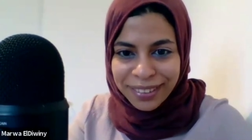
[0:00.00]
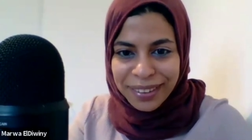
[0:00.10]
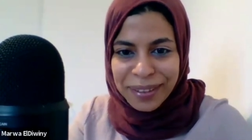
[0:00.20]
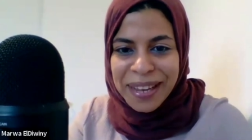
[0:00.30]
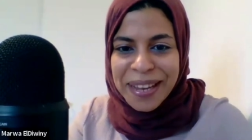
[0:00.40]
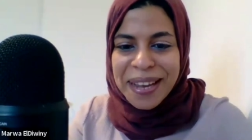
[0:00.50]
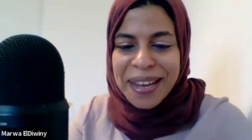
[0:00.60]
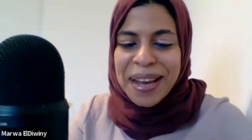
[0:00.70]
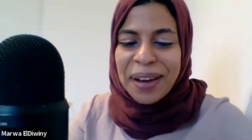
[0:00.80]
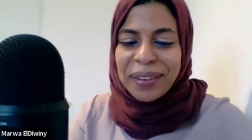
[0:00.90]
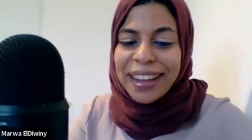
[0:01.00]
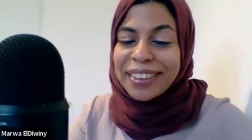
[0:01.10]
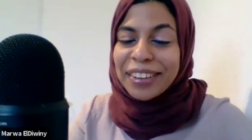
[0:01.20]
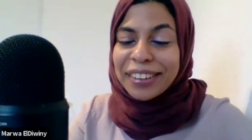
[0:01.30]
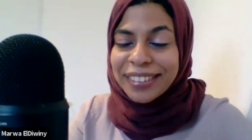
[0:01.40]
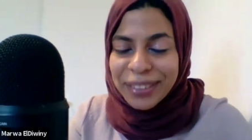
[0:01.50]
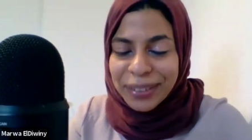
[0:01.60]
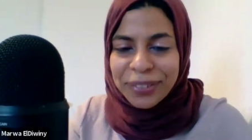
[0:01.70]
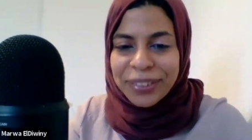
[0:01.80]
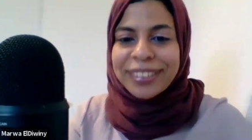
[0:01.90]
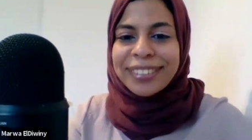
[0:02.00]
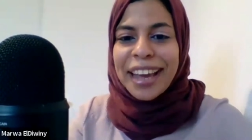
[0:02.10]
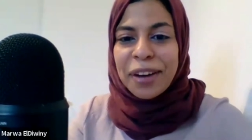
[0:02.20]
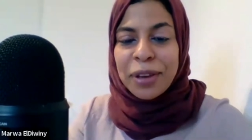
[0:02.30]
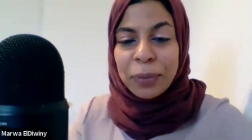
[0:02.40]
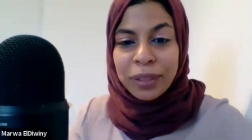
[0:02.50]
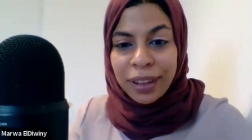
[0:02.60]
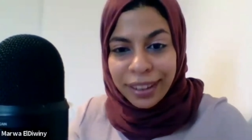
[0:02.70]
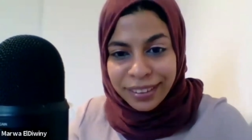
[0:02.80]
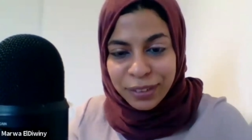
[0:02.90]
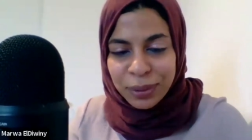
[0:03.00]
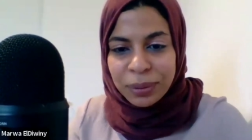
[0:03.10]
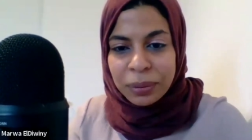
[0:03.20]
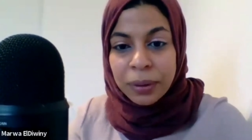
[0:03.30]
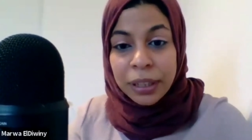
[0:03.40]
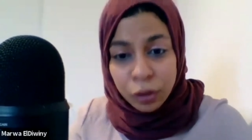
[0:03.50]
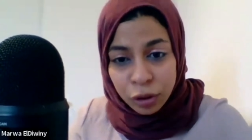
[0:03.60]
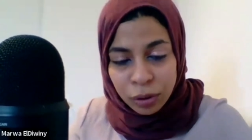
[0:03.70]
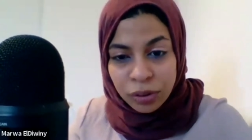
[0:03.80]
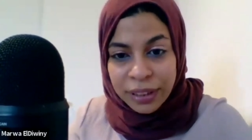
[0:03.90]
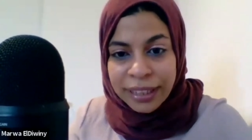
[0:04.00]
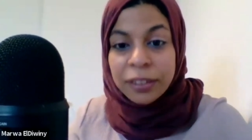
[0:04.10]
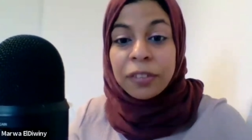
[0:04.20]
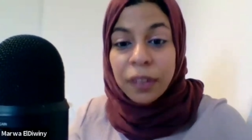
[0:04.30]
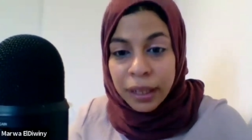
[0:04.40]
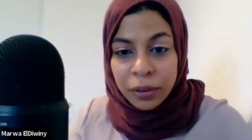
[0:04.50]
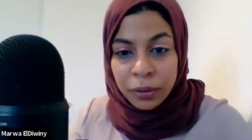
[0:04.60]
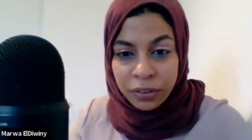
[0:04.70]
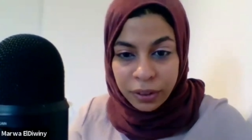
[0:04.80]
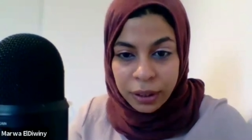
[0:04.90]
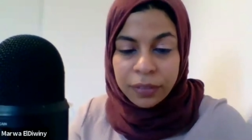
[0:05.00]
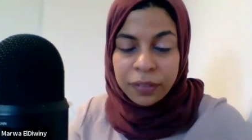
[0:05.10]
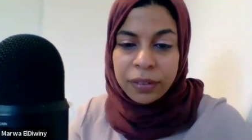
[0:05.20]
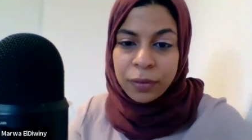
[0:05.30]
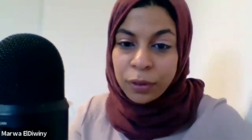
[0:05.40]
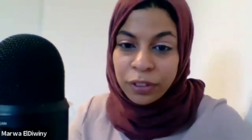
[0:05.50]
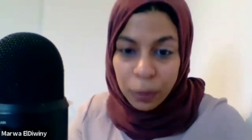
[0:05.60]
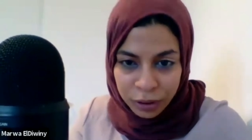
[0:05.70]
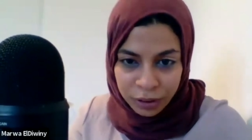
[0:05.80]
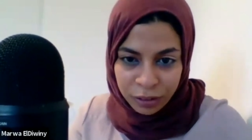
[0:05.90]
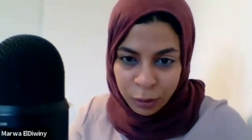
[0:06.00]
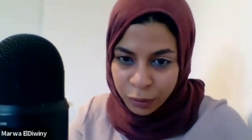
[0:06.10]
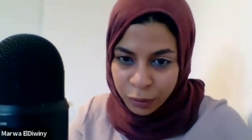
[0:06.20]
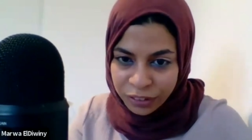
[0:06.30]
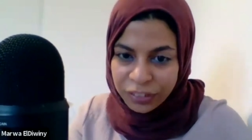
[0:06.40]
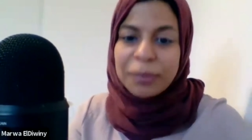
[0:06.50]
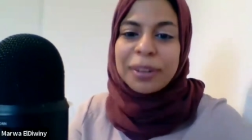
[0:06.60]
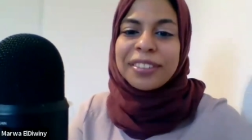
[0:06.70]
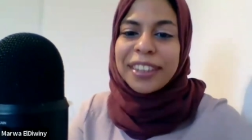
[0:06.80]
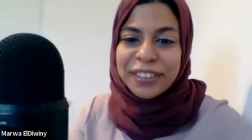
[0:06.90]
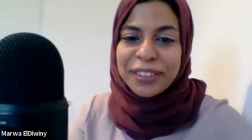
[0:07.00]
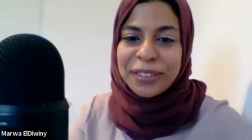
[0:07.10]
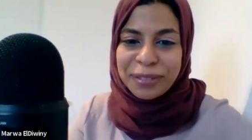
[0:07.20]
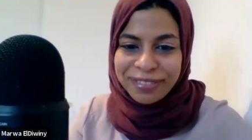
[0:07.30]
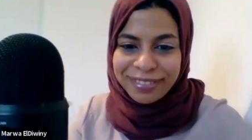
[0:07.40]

Uh, I would like to ask you first how you would like to introduce and define yourself uh, for the audience for the first time listening to you.